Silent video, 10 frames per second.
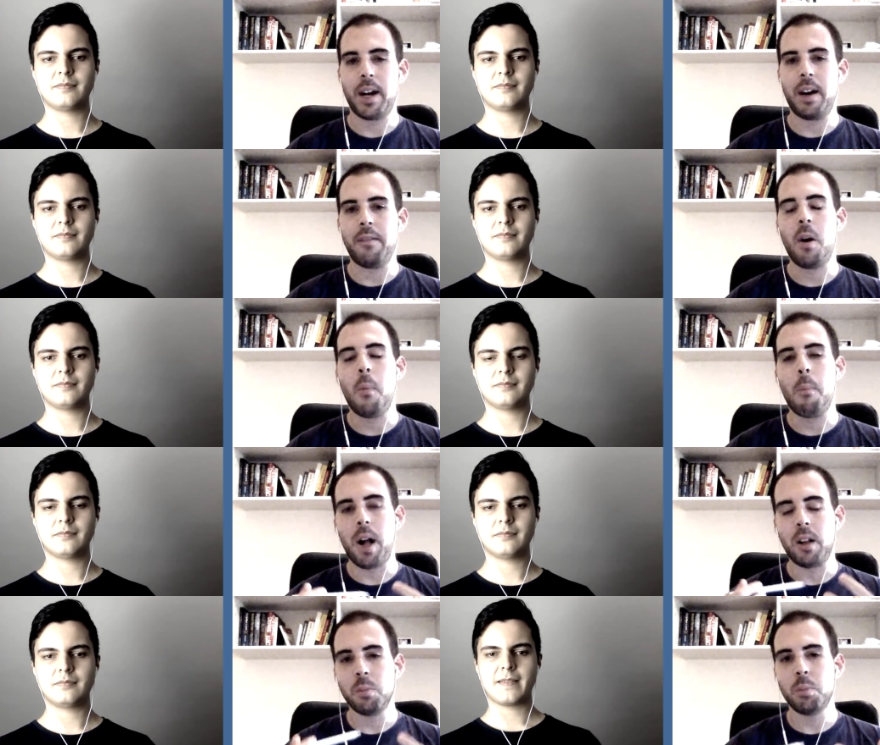Speaker 1: have
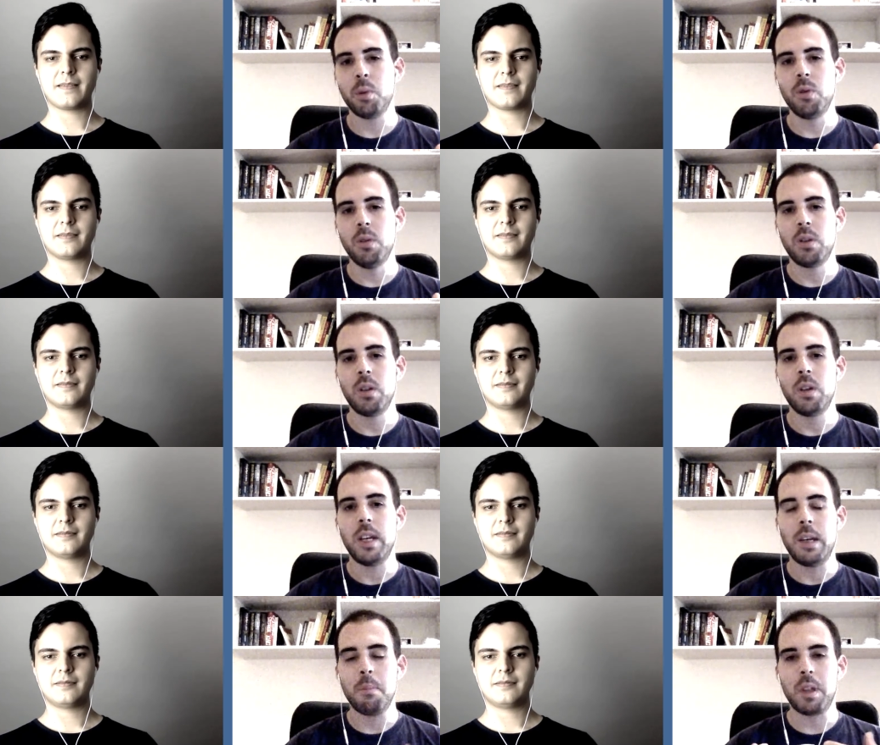multiple
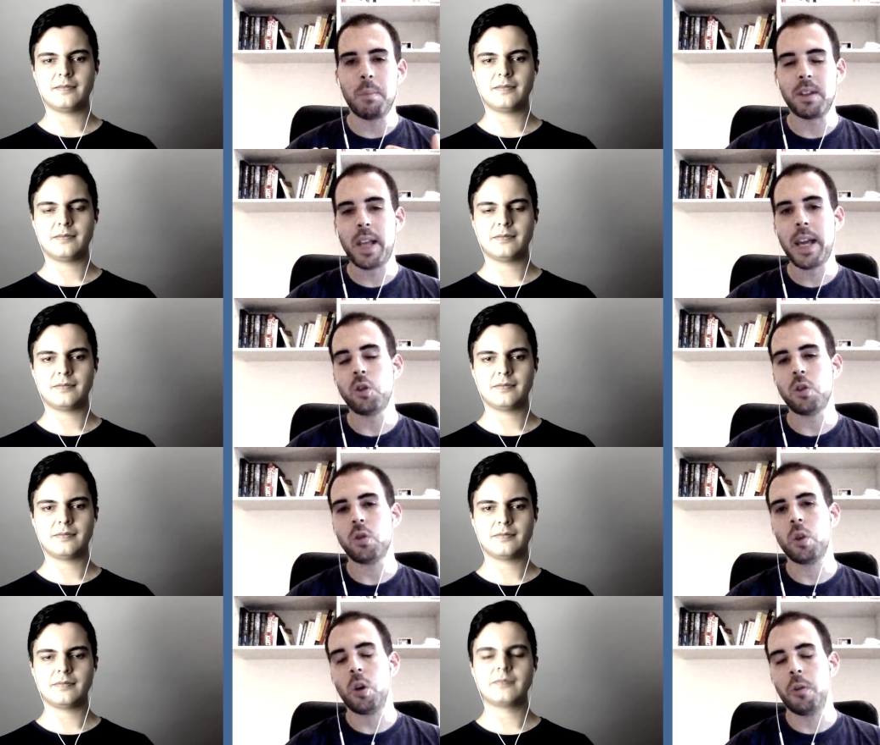
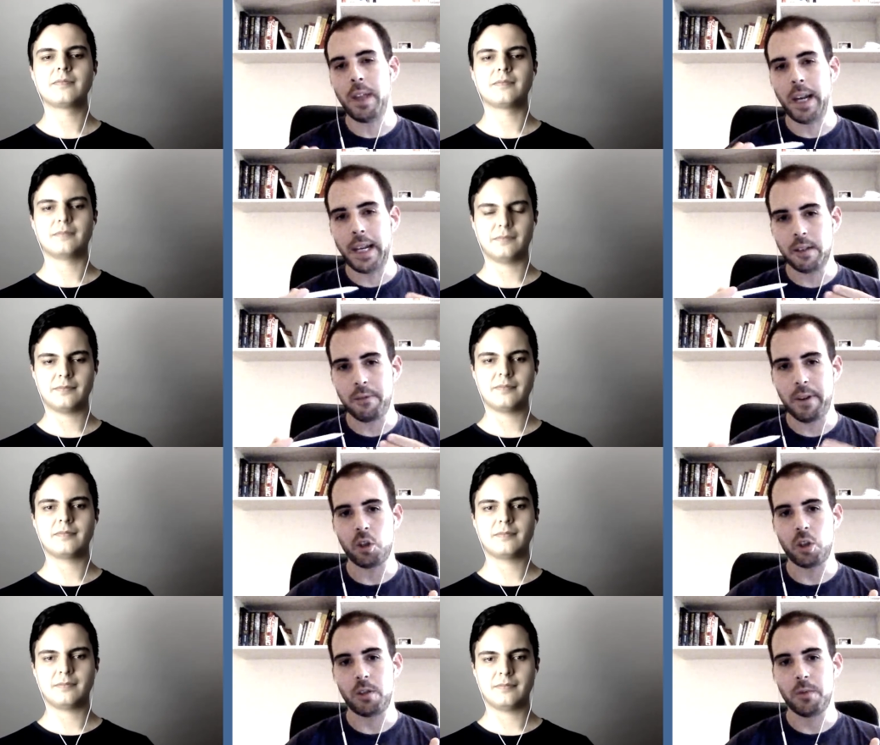implementations of the list
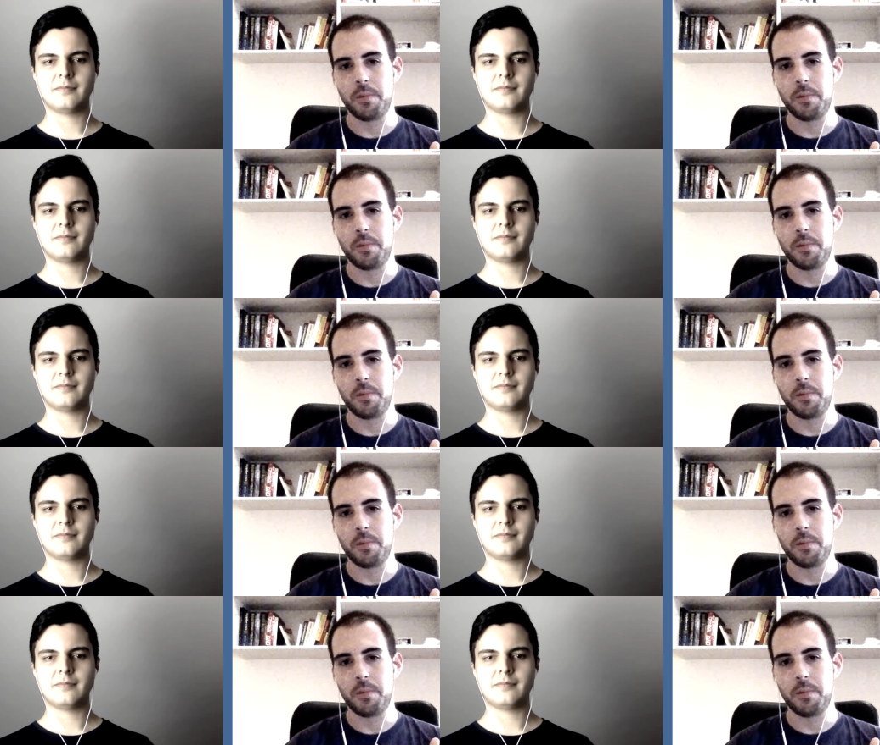fetcher.